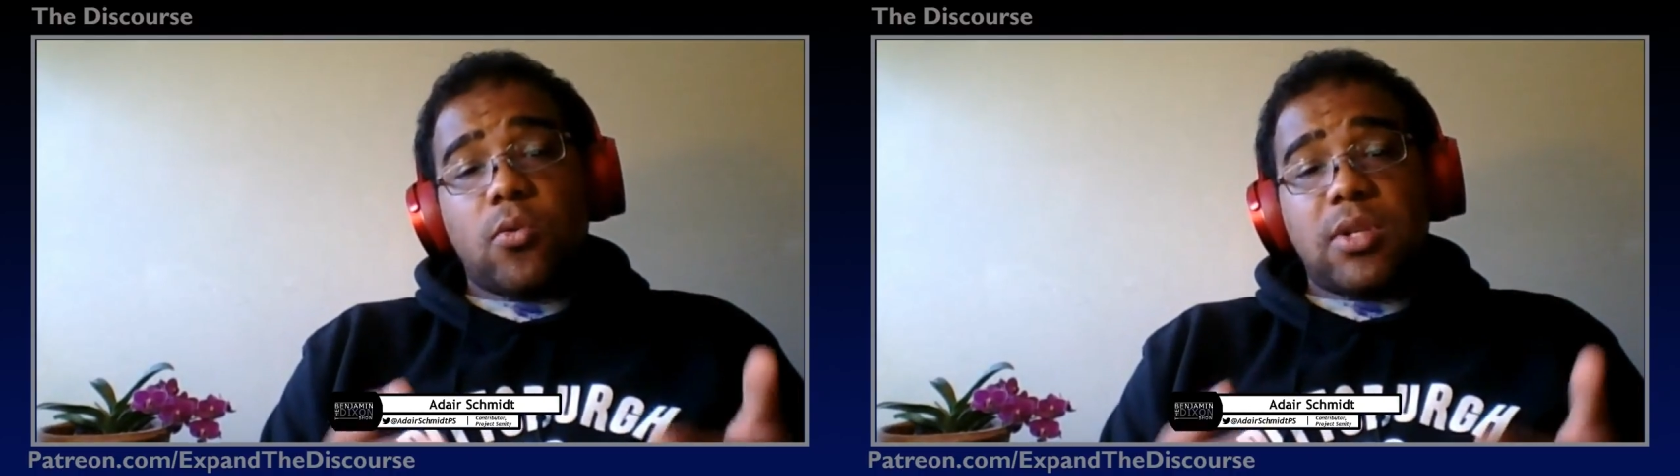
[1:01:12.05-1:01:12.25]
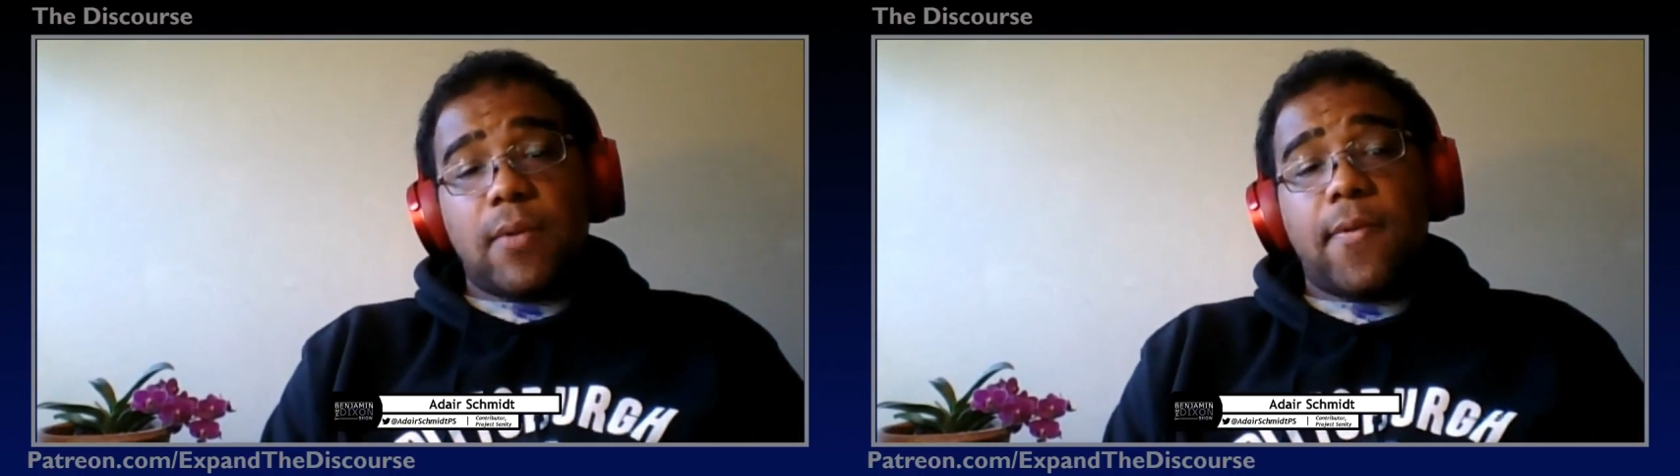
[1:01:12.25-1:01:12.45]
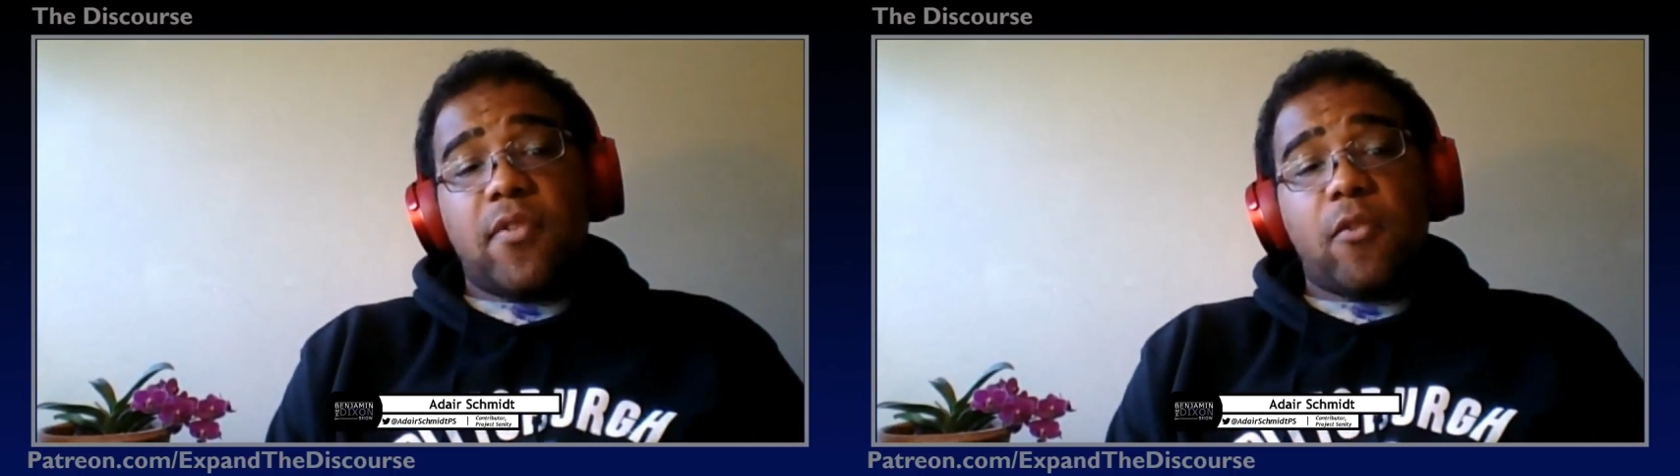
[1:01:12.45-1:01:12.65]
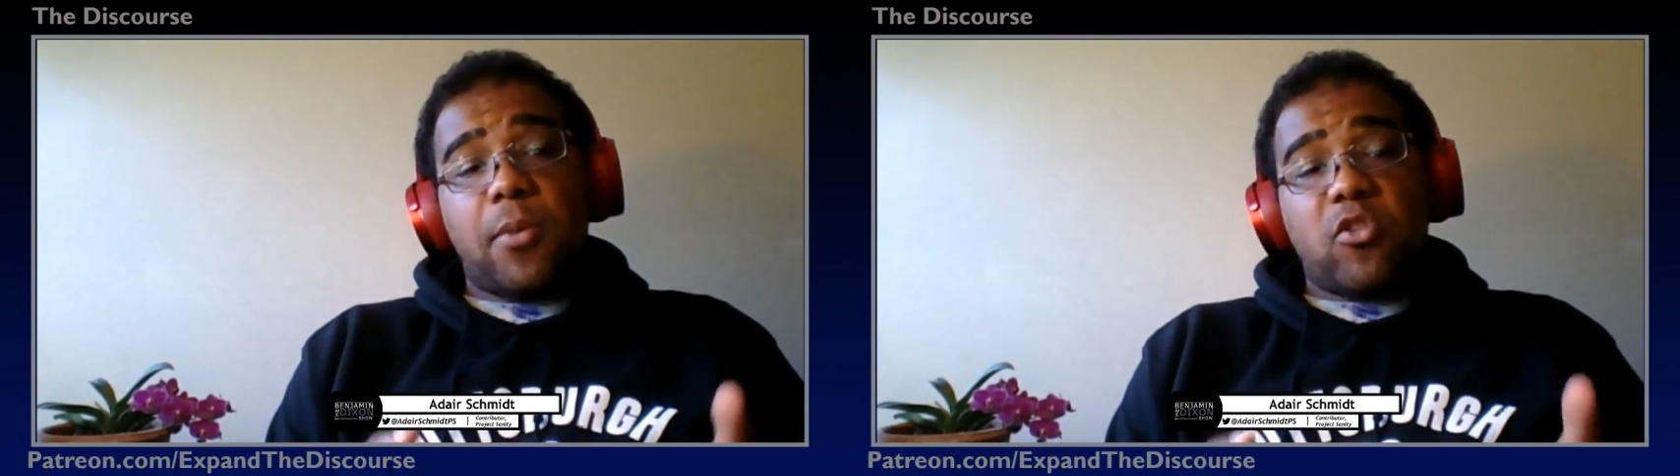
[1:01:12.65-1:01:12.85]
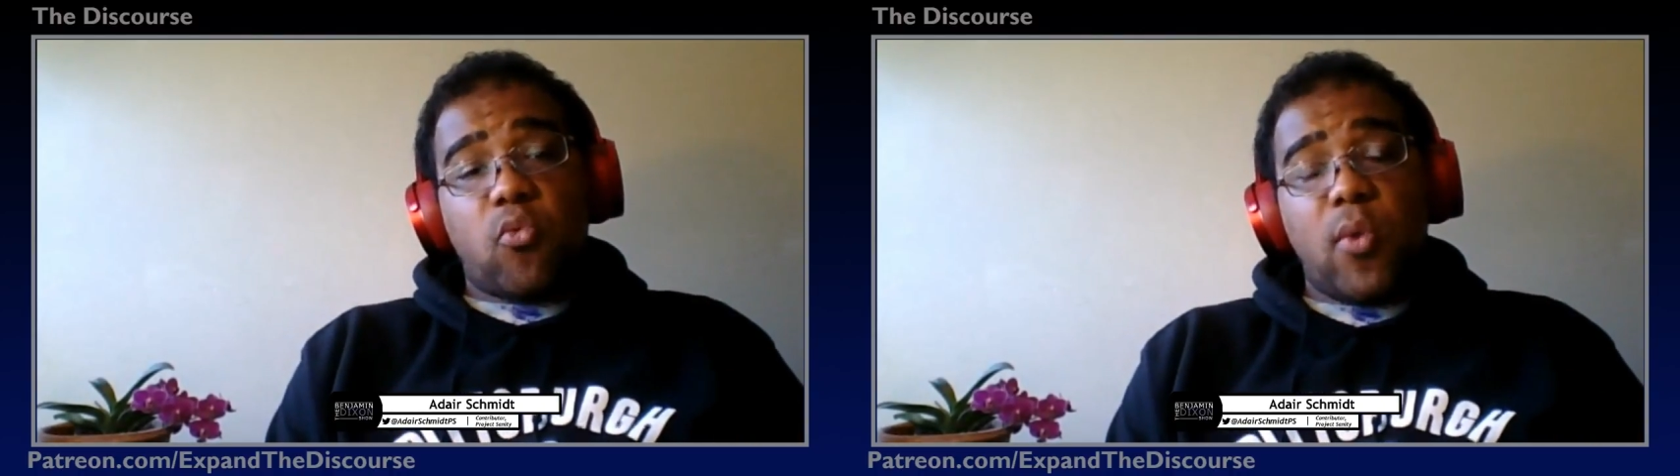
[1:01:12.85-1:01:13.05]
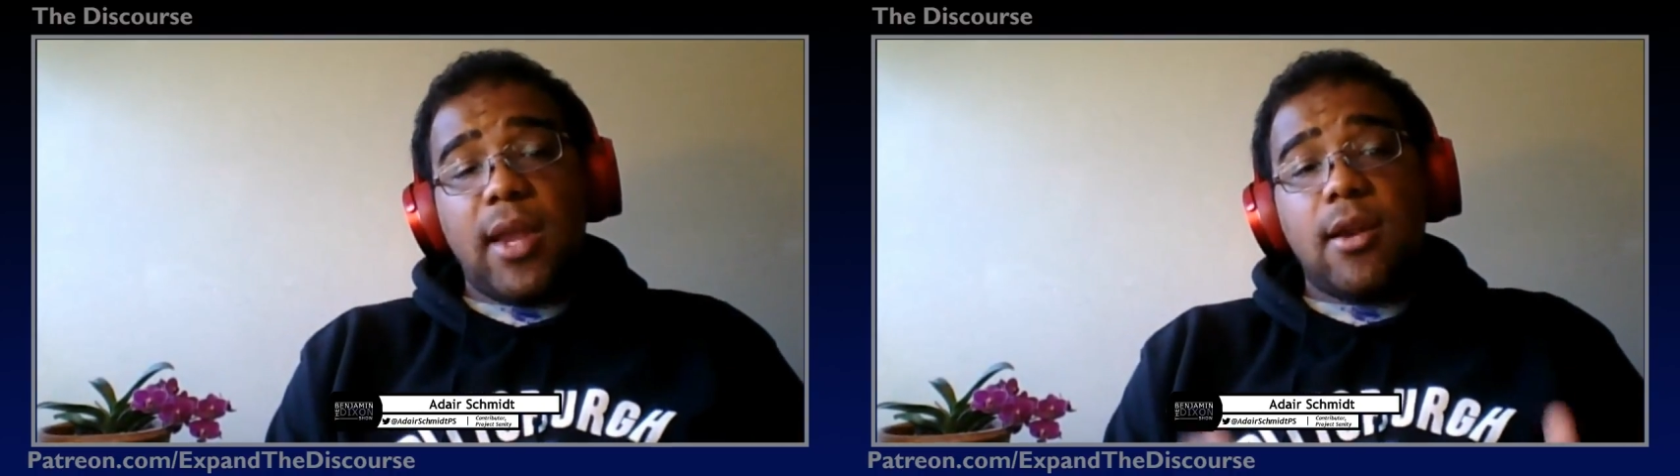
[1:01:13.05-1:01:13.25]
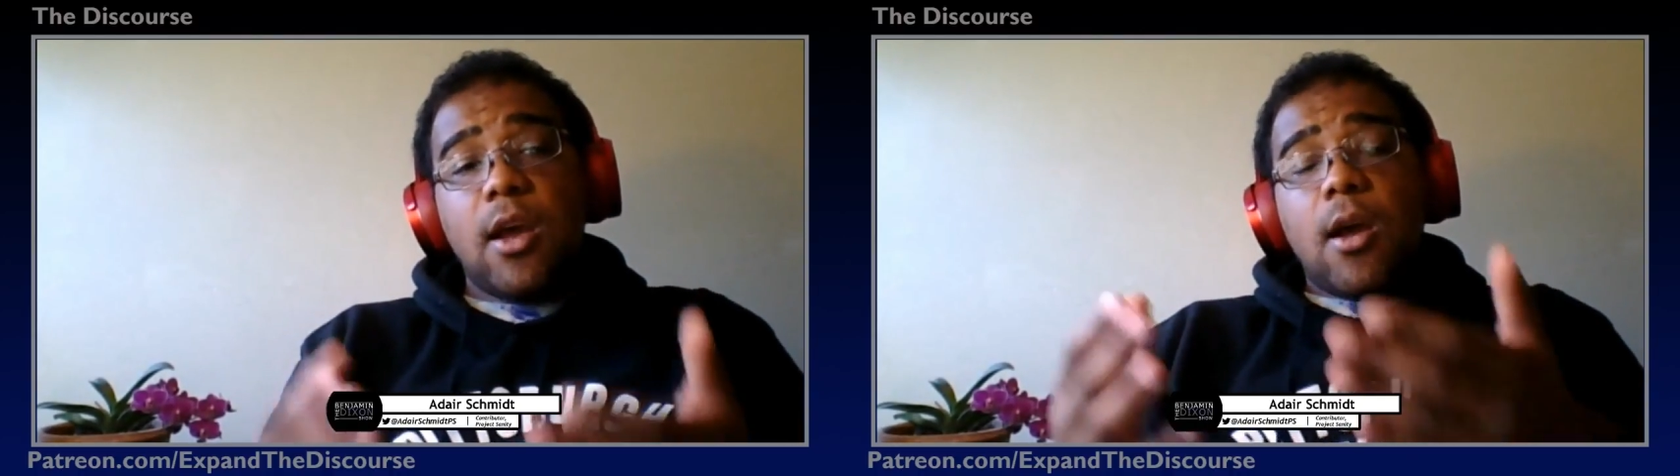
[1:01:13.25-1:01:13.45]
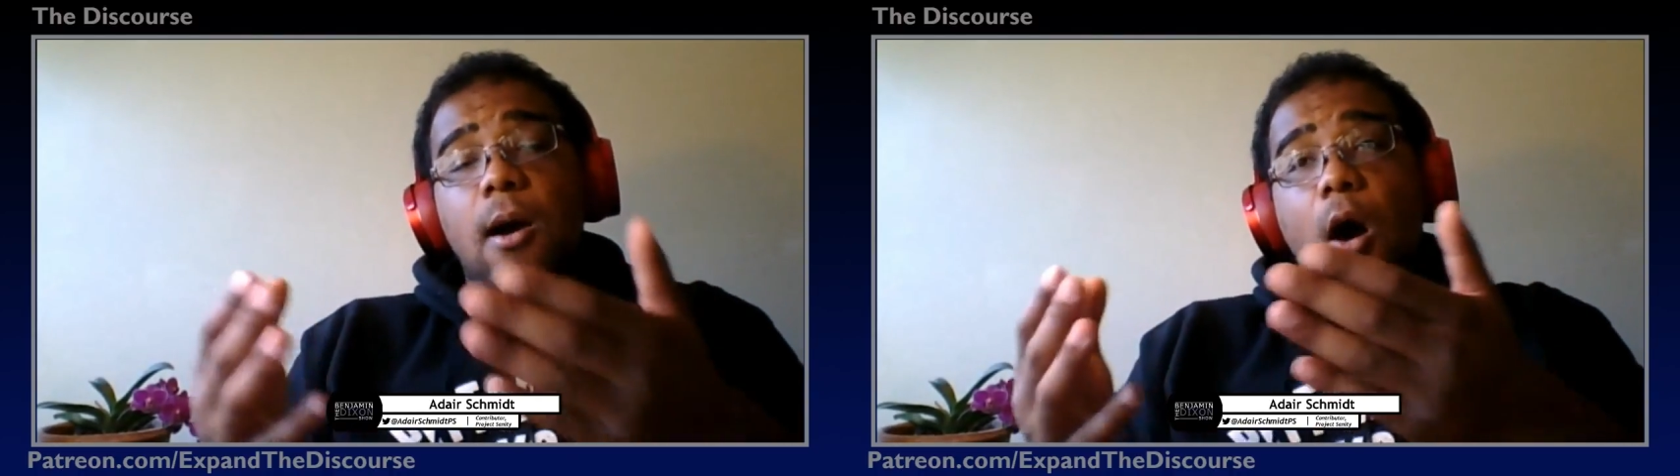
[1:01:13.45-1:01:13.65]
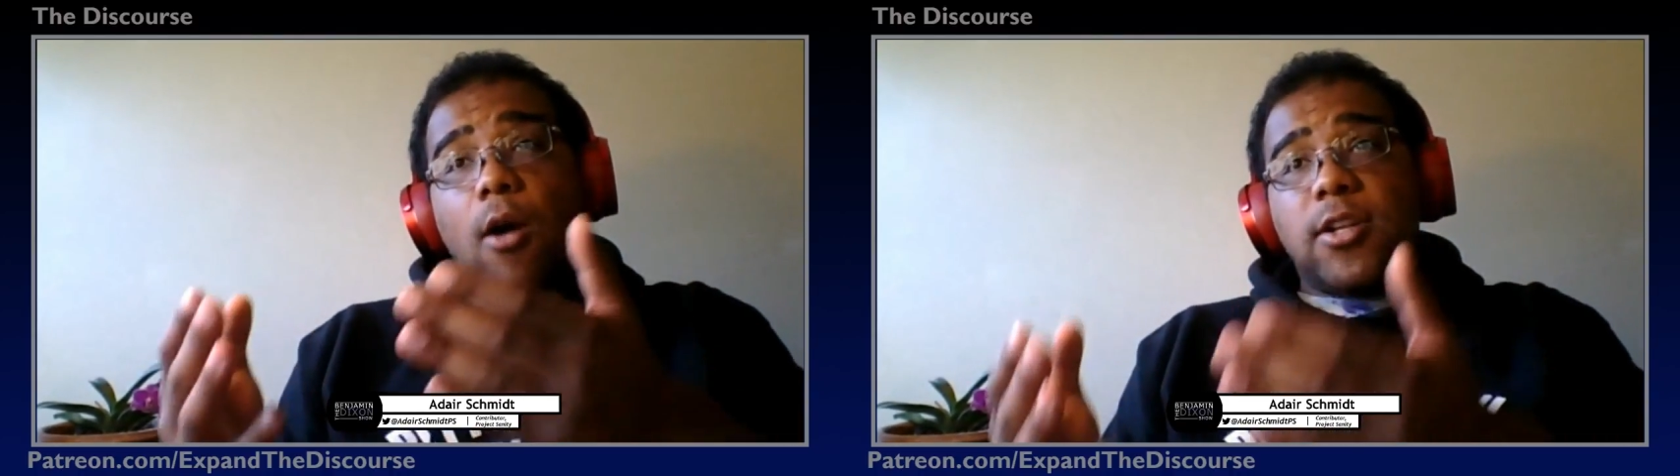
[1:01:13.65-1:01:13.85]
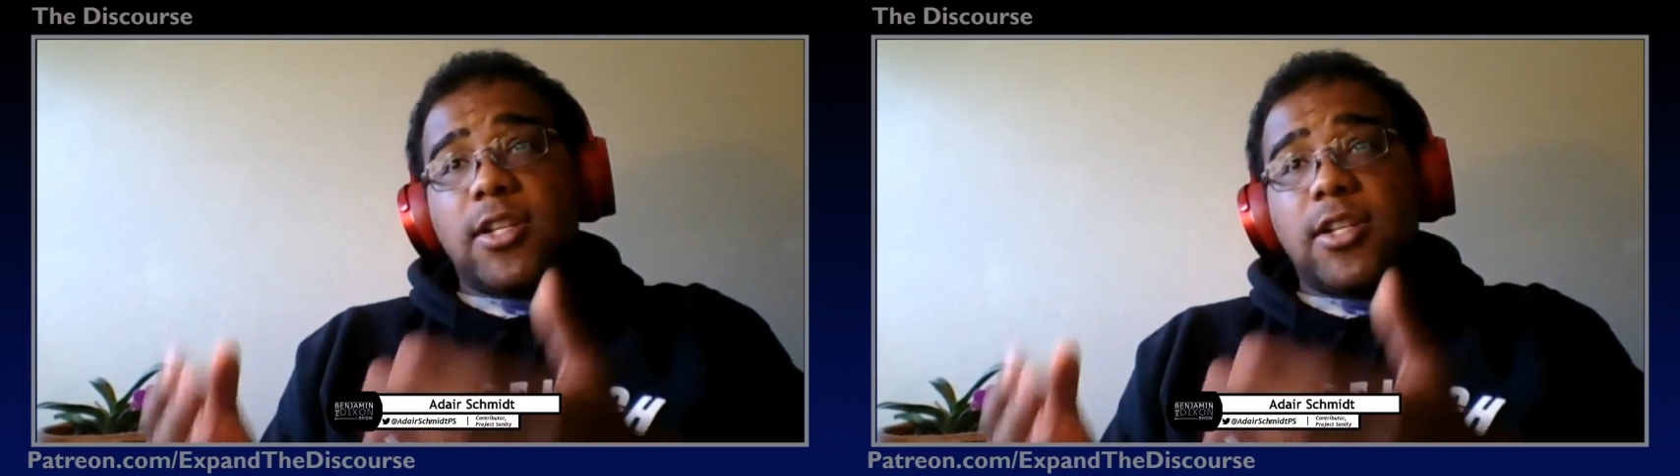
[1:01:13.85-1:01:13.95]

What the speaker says: cultural differences between